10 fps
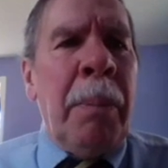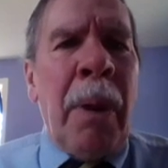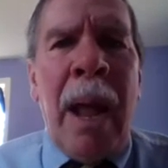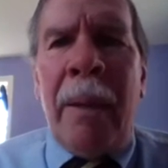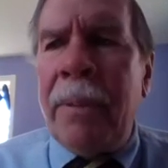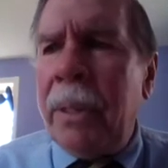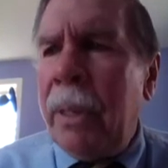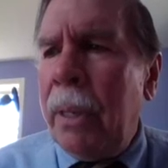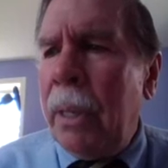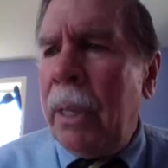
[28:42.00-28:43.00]

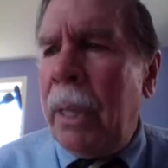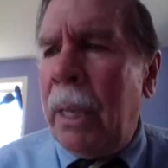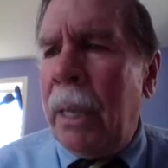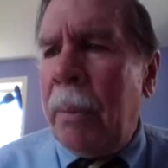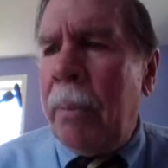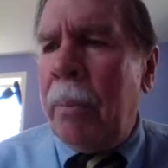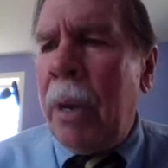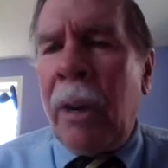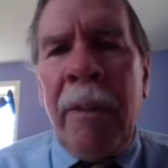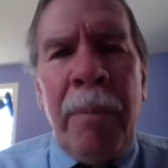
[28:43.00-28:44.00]
deprives the
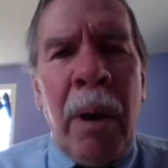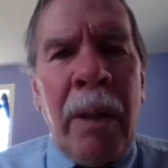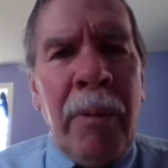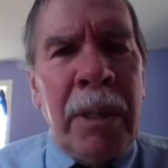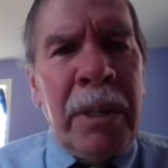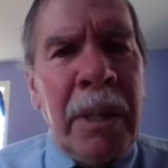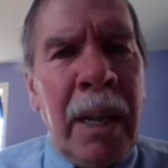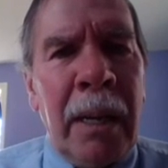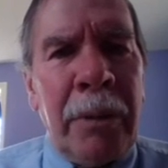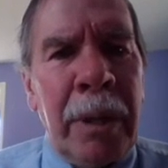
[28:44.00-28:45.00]
aggrieved party of what is
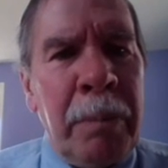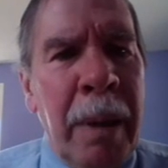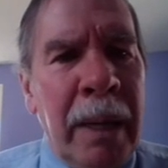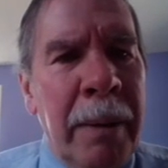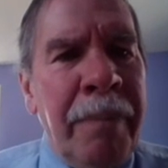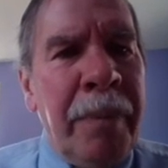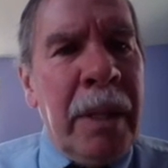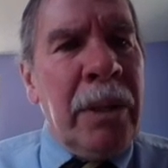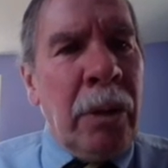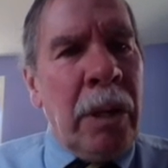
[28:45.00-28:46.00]
entitled to expect.
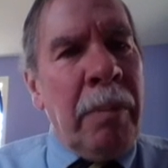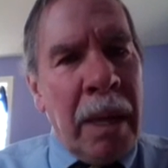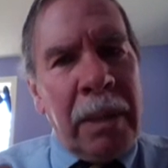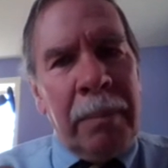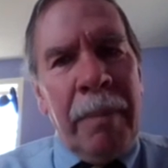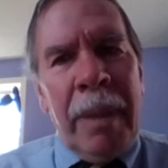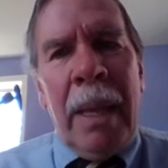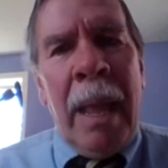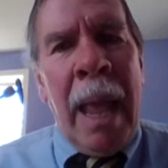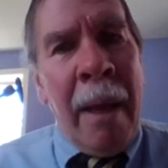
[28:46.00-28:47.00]
So you must
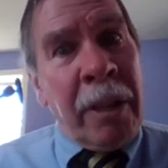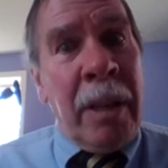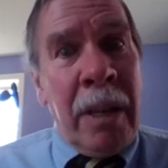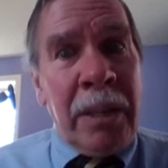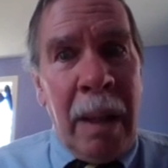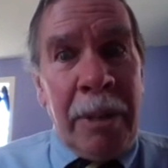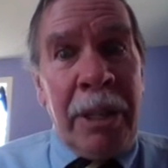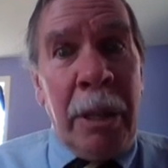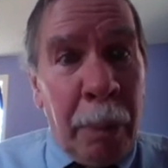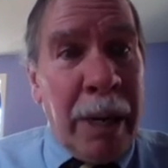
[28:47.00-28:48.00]
have to
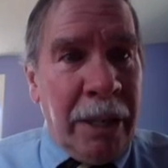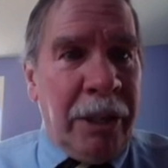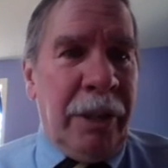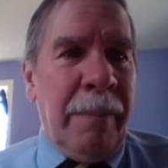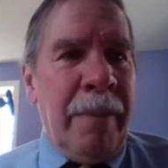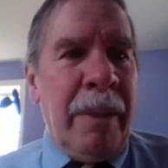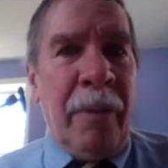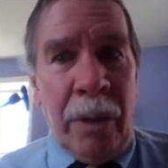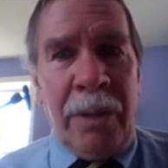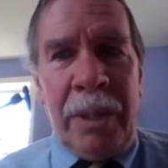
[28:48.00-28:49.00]
establish the breach
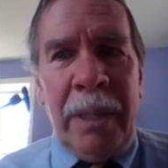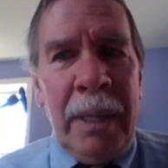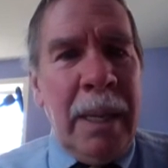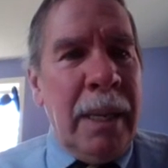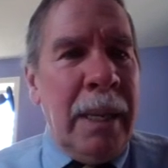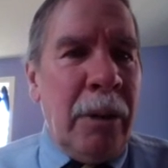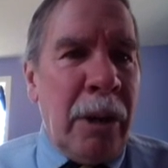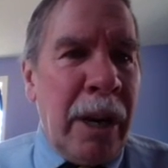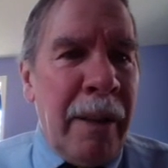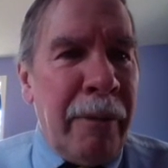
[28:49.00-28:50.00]
first
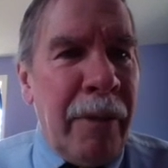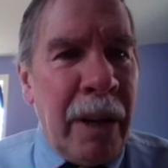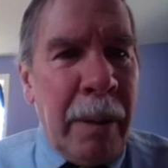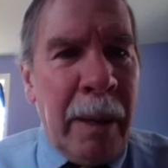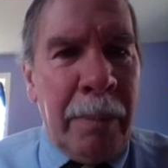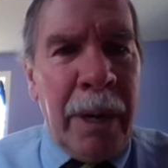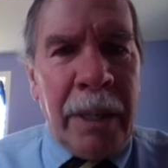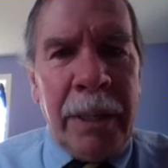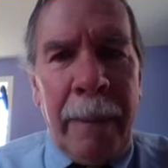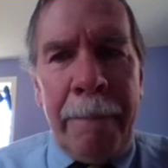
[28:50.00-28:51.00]
in order to have a fundamental
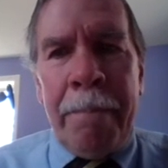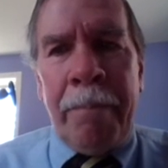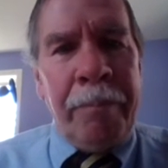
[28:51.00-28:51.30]
breach.